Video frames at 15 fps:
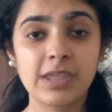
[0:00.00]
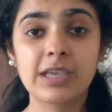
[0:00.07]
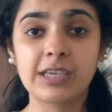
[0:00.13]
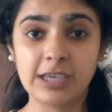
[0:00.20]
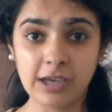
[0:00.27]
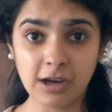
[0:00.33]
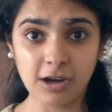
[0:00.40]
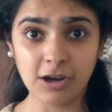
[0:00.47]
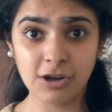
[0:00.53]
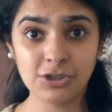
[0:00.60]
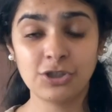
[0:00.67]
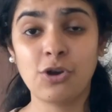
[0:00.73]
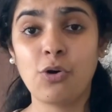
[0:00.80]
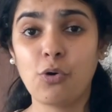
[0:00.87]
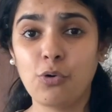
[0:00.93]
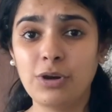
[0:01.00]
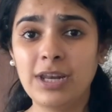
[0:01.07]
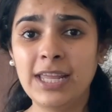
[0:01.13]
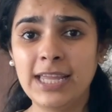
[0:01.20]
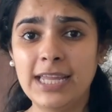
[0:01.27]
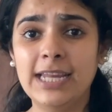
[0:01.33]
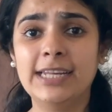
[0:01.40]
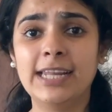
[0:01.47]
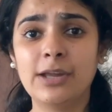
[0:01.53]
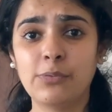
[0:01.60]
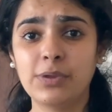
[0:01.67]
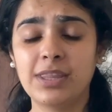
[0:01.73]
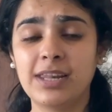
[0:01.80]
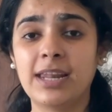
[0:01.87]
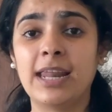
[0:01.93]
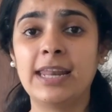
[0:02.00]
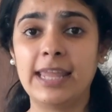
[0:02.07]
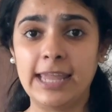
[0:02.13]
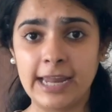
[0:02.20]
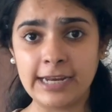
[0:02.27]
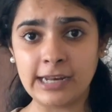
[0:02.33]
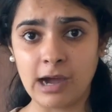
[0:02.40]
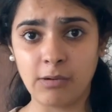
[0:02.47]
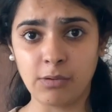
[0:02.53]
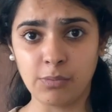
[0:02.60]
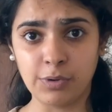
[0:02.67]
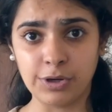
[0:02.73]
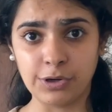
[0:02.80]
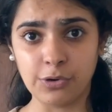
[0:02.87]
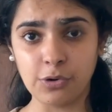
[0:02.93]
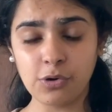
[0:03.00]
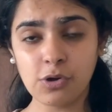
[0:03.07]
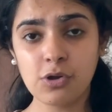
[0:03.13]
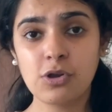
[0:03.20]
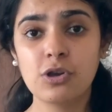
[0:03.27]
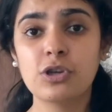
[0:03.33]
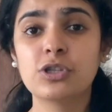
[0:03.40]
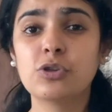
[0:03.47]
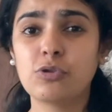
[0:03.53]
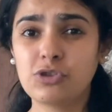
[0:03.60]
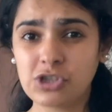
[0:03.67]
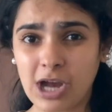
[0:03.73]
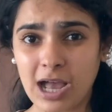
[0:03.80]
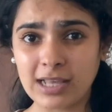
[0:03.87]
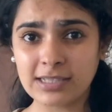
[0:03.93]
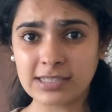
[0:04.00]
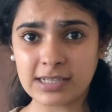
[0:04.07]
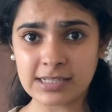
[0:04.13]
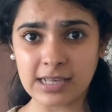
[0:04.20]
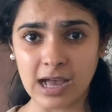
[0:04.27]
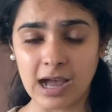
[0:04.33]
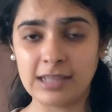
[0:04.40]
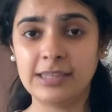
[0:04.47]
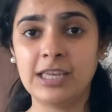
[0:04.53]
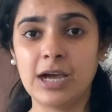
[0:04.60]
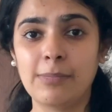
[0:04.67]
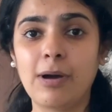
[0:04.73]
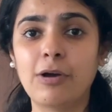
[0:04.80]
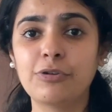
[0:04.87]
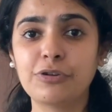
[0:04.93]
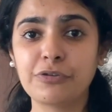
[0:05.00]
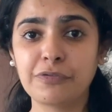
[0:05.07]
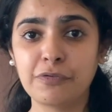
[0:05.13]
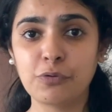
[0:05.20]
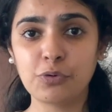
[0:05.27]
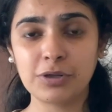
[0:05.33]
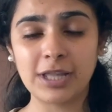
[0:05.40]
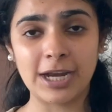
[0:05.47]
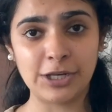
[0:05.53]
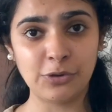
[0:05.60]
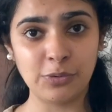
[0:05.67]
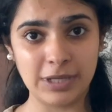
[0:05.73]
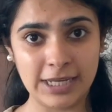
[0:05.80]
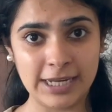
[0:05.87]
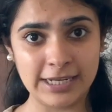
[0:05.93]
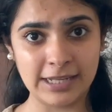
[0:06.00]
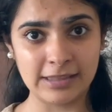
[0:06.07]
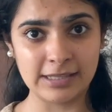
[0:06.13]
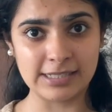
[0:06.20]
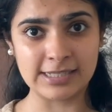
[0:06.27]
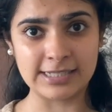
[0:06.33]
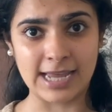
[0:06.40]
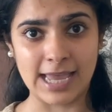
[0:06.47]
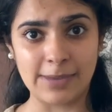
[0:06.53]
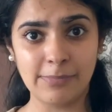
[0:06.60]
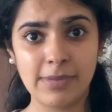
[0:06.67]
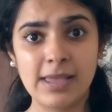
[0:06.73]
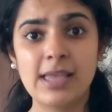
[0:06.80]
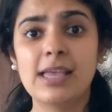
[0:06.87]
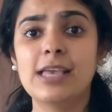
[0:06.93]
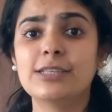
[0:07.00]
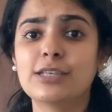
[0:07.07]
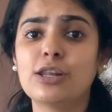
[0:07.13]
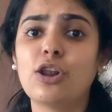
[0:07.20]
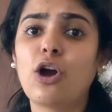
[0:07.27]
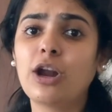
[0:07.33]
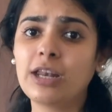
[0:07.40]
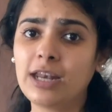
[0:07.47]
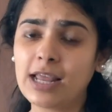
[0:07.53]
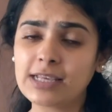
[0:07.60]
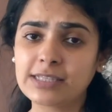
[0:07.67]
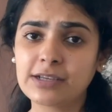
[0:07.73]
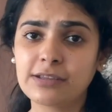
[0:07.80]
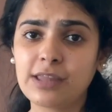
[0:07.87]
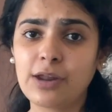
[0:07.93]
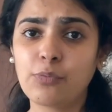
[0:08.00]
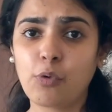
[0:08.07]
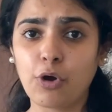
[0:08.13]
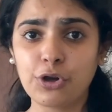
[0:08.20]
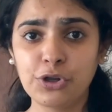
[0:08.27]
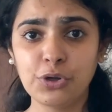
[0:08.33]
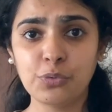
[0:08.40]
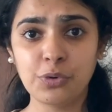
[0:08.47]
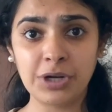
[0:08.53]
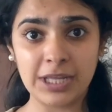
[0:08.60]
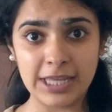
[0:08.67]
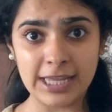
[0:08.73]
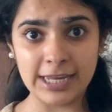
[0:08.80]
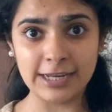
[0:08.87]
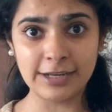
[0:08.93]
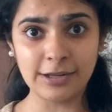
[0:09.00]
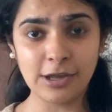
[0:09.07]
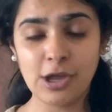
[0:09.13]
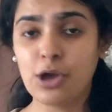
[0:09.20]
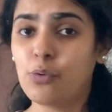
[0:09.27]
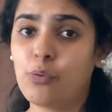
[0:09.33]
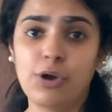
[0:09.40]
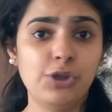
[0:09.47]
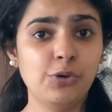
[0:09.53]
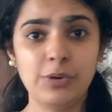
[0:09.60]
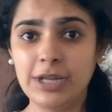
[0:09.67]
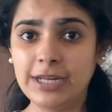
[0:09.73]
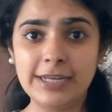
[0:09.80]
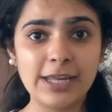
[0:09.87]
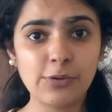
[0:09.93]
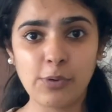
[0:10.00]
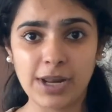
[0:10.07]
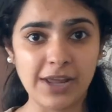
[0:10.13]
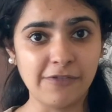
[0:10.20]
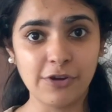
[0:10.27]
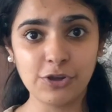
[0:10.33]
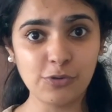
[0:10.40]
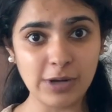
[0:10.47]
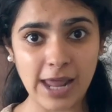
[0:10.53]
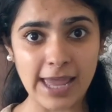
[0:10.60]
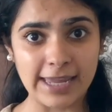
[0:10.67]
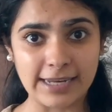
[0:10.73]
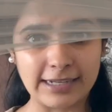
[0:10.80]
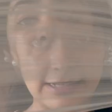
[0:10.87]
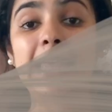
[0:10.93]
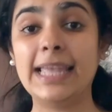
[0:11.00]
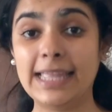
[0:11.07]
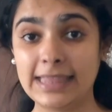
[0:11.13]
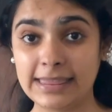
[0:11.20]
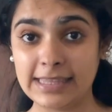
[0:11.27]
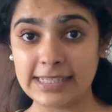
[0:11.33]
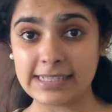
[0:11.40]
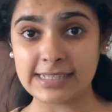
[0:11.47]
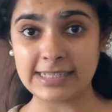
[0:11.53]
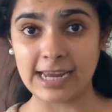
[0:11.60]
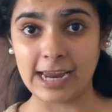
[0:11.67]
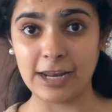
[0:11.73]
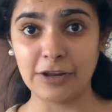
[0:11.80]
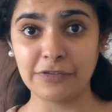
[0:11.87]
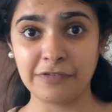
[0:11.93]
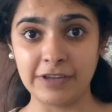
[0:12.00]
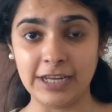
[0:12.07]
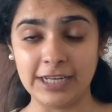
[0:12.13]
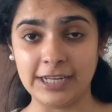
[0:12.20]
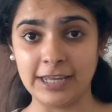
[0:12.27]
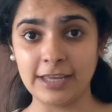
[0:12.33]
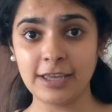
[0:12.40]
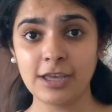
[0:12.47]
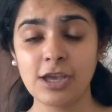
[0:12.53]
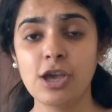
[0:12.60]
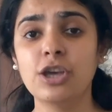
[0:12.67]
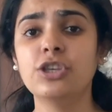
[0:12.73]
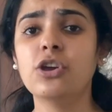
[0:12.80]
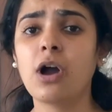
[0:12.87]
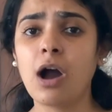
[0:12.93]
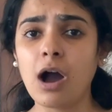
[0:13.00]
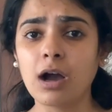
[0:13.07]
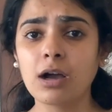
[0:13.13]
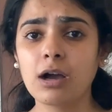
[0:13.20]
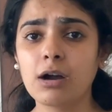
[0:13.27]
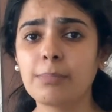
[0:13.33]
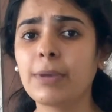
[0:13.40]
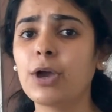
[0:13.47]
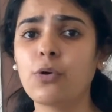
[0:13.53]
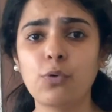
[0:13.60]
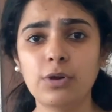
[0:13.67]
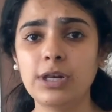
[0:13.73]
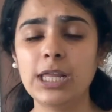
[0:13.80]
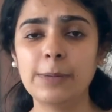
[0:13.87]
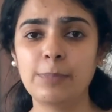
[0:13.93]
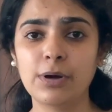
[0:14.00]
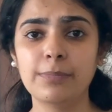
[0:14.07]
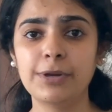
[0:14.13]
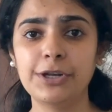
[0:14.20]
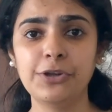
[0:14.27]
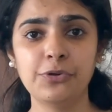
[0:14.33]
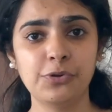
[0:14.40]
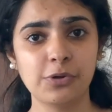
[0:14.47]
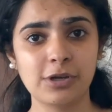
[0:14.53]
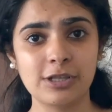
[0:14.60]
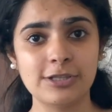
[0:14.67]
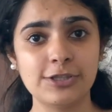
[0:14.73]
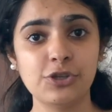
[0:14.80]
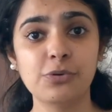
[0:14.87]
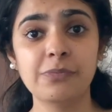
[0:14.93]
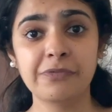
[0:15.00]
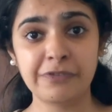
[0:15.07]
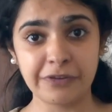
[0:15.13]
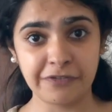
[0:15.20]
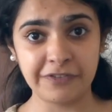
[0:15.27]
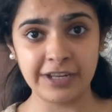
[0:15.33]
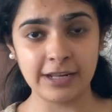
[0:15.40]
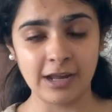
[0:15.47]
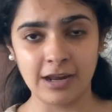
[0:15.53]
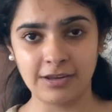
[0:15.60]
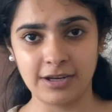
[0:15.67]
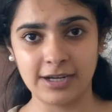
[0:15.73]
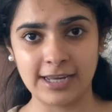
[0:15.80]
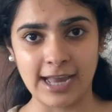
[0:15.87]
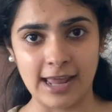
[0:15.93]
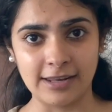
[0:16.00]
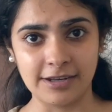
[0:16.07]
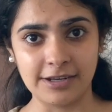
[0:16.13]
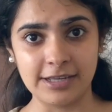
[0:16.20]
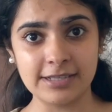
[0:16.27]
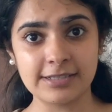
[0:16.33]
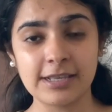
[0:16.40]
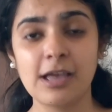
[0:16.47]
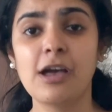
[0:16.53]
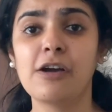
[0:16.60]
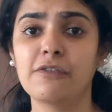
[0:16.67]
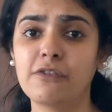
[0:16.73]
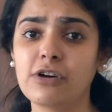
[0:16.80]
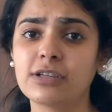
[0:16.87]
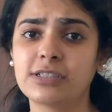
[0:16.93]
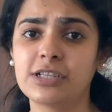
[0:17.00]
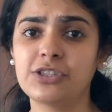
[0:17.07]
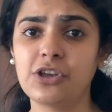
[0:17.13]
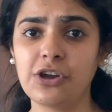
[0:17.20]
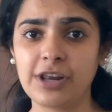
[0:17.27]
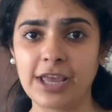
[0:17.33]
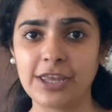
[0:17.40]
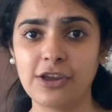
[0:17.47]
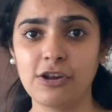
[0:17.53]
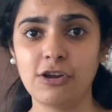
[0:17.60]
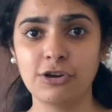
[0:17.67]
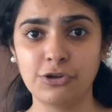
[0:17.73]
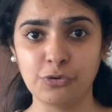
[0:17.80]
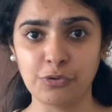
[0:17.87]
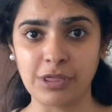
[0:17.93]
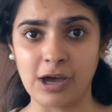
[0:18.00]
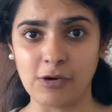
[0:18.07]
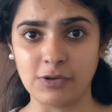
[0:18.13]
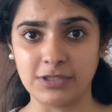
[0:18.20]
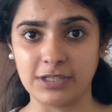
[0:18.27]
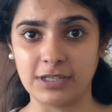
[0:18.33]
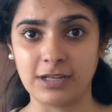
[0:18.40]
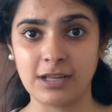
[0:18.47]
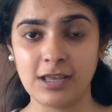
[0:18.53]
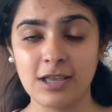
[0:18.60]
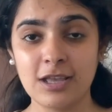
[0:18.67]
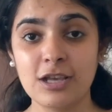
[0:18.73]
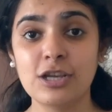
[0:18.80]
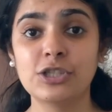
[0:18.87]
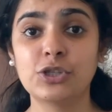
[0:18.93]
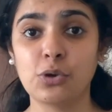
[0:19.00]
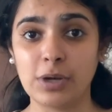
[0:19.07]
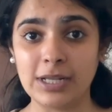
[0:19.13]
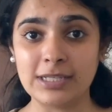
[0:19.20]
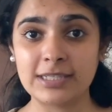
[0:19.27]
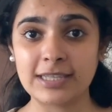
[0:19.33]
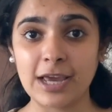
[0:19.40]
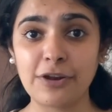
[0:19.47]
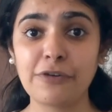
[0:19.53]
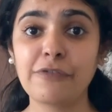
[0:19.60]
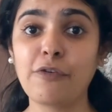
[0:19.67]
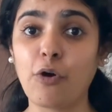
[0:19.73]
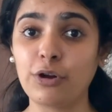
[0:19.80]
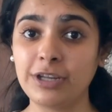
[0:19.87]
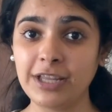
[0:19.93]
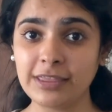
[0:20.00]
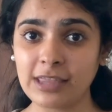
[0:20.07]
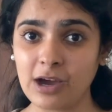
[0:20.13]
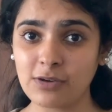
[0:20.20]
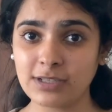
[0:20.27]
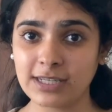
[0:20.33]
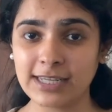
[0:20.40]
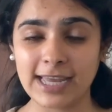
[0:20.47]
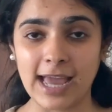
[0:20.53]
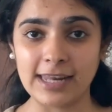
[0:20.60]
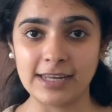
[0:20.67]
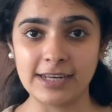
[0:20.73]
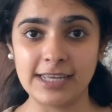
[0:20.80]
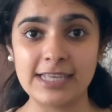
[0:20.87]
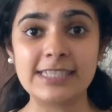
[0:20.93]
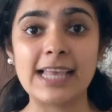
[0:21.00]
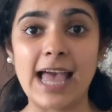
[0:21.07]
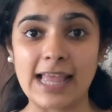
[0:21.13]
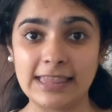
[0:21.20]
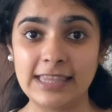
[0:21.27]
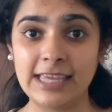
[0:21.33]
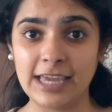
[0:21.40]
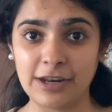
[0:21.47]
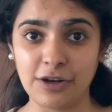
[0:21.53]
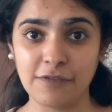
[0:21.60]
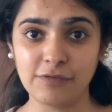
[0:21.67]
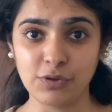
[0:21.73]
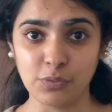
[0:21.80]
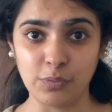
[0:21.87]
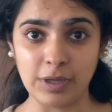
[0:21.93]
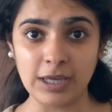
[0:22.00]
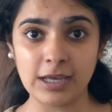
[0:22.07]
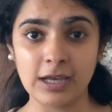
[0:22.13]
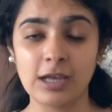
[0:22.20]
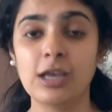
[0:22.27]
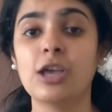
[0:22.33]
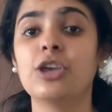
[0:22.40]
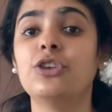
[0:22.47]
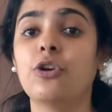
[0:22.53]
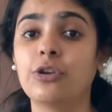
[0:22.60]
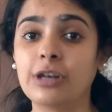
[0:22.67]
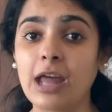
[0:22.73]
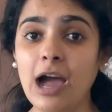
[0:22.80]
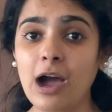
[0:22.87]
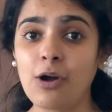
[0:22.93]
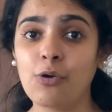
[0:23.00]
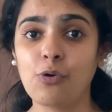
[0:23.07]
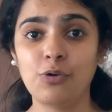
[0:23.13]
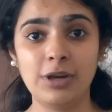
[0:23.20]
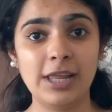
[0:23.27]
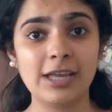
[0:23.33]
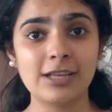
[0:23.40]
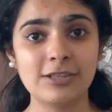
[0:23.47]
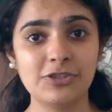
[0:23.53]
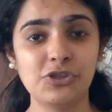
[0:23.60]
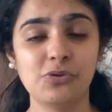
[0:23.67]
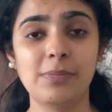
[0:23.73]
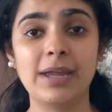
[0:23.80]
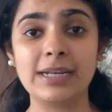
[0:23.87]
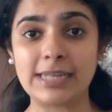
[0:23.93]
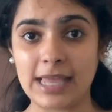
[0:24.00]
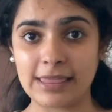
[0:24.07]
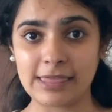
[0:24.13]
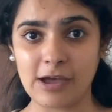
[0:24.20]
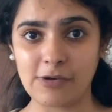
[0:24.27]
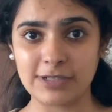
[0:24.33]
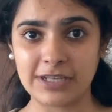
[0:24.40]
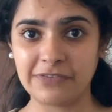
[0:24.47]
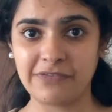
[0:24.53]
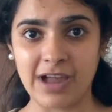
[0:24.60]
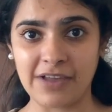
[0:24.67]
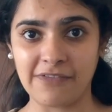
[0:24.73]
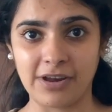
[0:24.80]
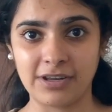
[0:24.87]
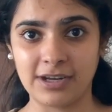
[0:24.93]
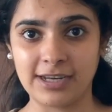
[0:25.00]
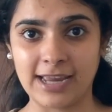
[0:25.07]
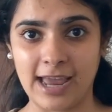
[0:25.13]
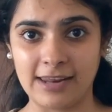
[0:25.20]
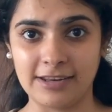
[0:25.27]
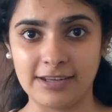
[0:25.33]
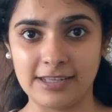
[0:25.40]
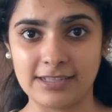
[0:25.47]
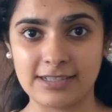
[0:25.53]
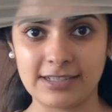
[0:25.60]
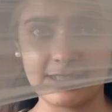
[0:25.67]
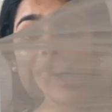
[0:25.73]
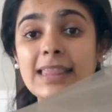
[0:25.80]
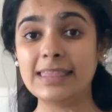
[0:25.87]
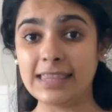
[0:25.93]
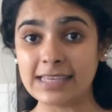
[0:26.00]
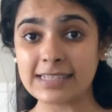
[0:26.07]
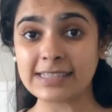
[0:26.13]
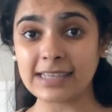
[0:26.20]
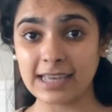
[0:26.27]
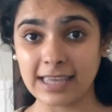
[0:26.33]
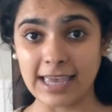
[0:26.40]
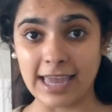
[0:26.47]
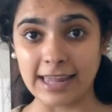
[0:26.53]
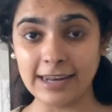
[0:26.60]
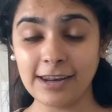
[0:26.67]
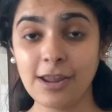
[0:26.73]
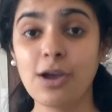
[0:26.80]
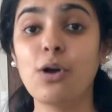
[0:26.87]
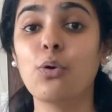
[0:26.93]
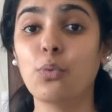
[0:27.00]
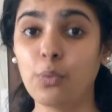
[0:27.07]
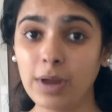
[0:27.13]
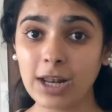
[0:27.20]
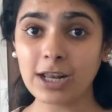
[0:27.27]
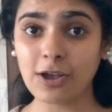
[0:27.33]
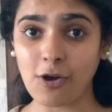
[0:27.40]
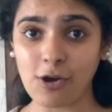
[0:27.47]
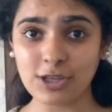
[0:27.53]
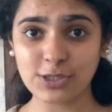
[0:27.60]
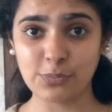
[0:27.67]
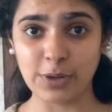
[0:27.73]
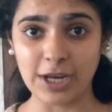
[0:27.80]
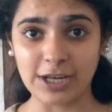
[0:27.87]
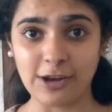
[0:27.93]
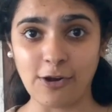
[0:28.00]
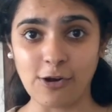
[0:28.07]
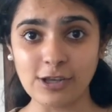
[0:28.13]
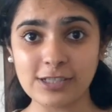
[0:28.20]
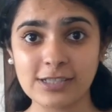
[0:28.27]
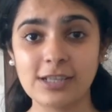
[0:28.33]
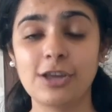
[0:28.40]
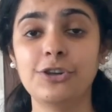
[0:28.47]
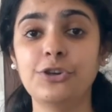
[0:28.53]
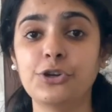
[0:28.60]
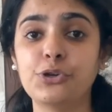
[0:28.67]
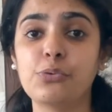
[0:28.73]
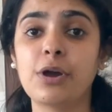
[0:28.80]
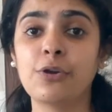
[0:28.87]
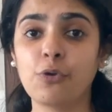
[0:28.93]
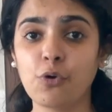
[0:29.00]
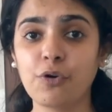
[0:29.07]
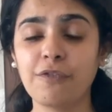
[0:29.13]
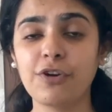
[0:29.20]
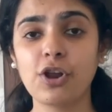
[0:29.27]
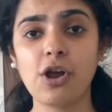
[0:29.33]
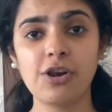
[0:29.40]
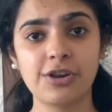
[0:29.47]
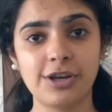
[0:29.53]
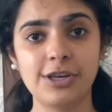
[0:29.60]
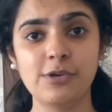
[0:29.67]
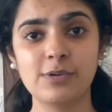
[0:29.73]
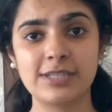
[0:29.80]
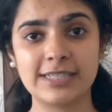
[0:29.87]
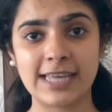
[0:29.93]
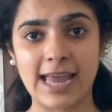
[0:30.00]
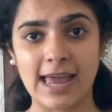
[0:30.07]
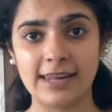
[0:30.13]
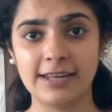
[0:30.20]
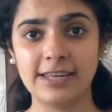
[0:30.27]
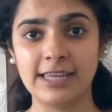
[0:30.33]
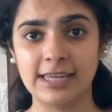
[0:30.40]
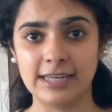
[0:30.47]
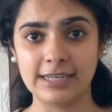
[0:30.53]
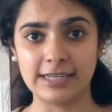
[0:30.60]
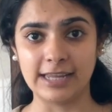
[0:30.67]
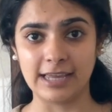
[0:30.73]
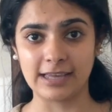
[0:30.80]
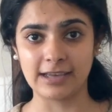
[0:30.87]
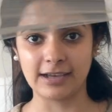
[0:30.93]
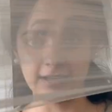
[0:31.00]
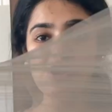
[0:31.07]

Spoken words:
Here, you're only eating within an 8-hour window, so chances are the amount of food that you eat in this time is a lot lesser than what you would eat were you eating whenever you liked. In this style of eating, your hunger may only permit you to consume 1500 calories versus your regular 2000. So instead of 14,000 calories at the end of the week, you're now only consuming 10,500 calories. This again will cause weight loss due to an overall reduced calorie intake.